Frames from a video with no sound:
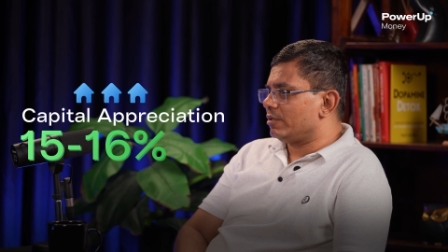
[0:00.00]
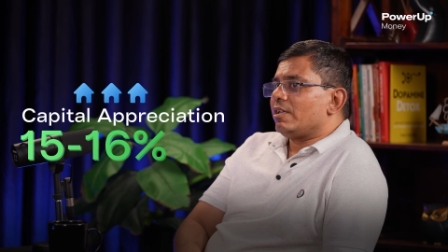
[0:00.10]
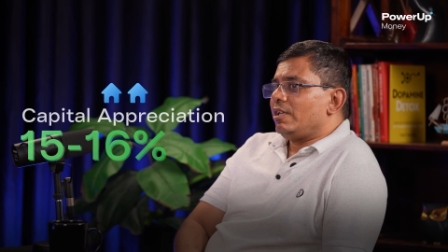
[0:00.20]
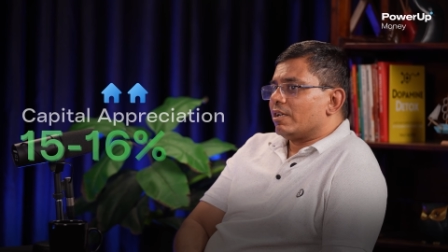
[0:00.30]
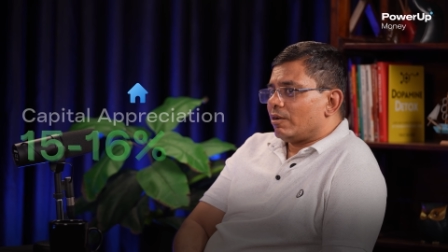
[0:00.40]

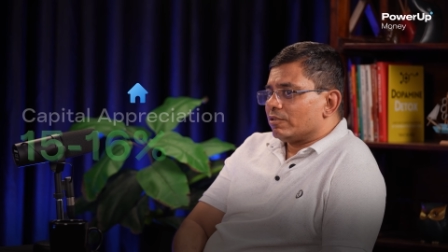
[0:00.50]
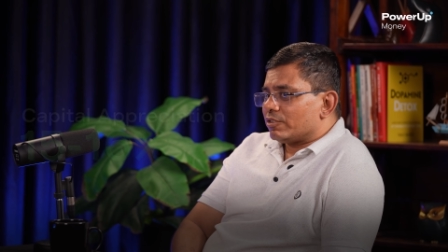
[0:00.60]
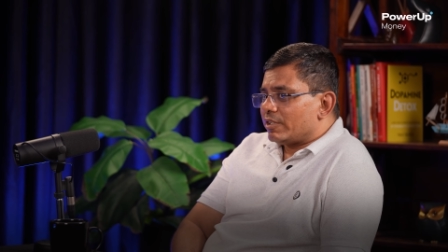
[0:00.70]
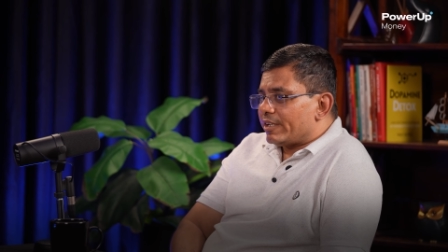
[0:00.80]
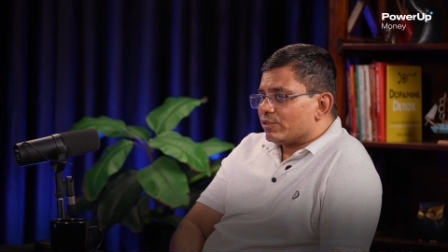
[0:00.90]
Here also
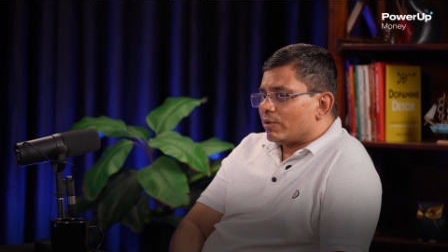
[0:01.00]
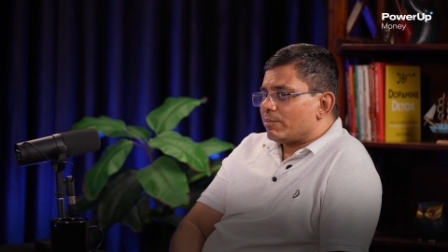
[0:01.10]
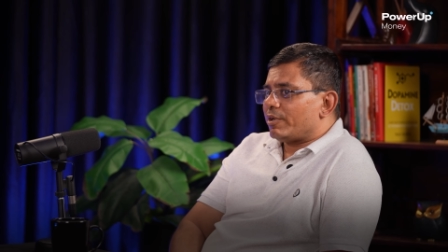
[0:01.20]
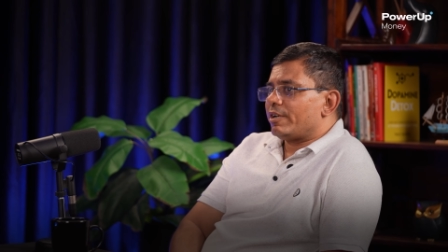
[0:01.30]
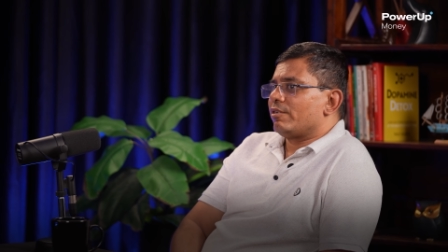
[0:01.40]
there is one
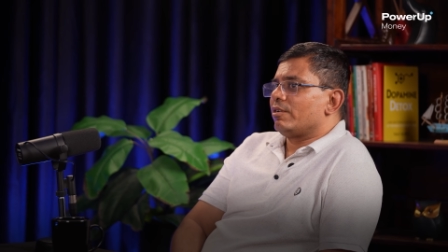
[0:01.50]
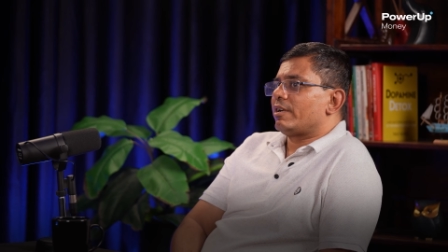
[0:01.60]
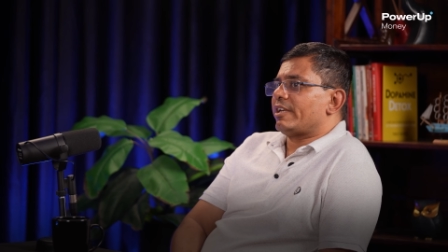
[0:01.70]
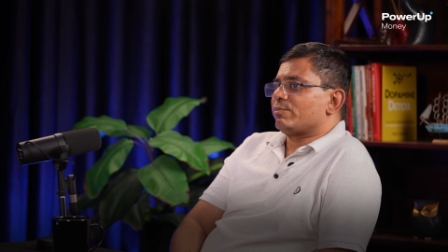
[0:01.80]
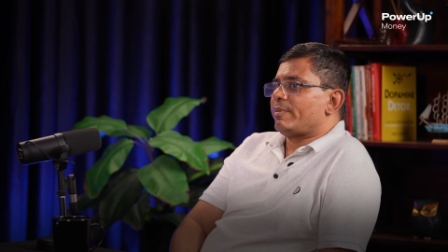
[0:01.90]
particular
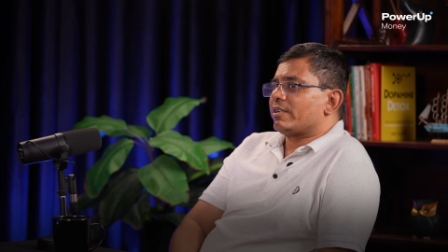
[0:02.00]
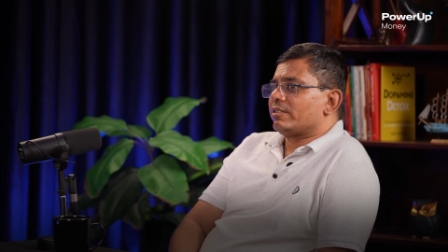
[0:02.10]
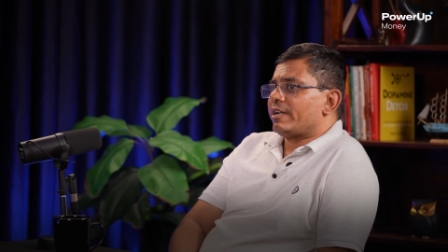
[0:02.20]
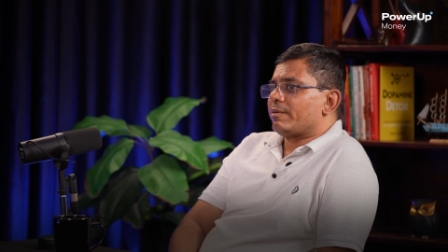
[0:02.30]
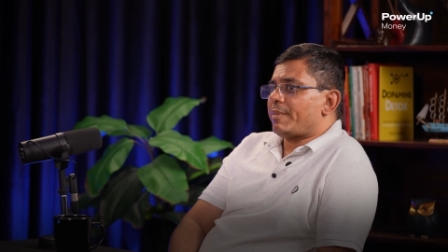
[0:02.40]
aspect
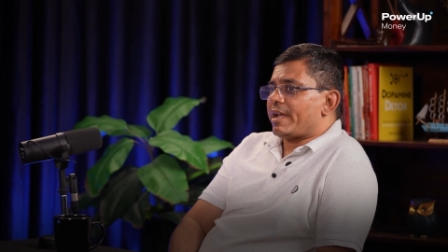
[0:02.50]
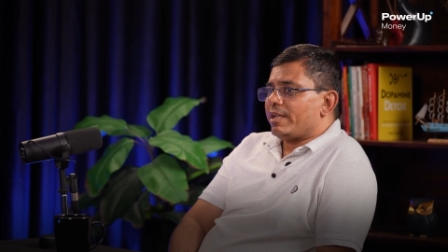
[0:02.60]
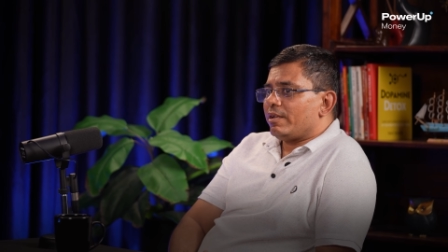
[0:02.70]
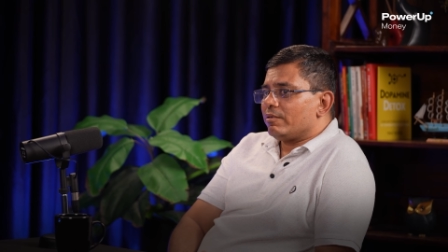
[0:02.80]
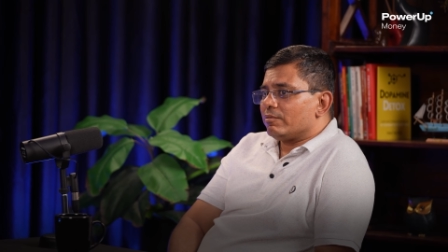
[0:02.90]
that
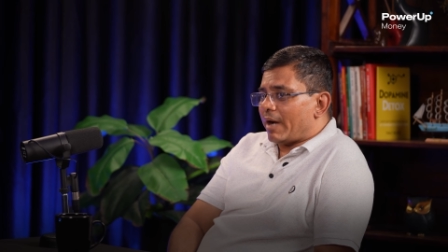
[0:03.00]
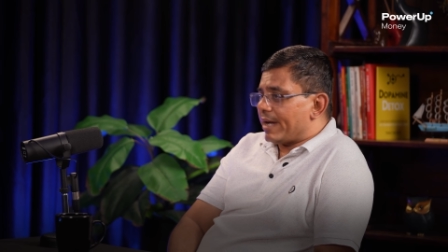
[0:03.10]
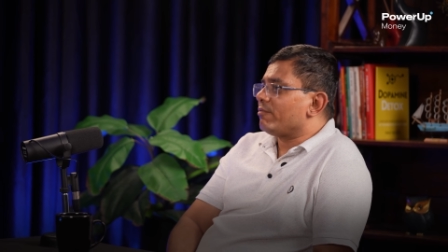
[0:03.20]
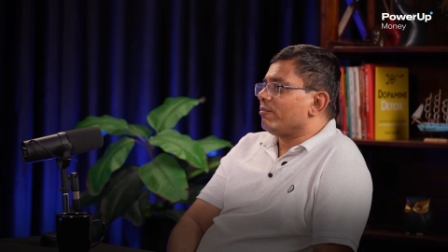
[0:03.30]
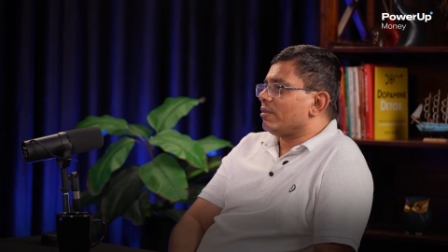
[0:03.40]
many
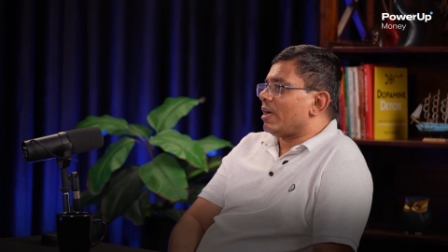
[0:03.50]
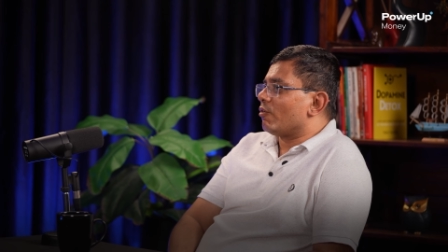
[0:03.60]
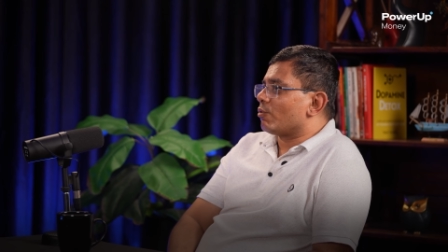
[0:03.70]
might have a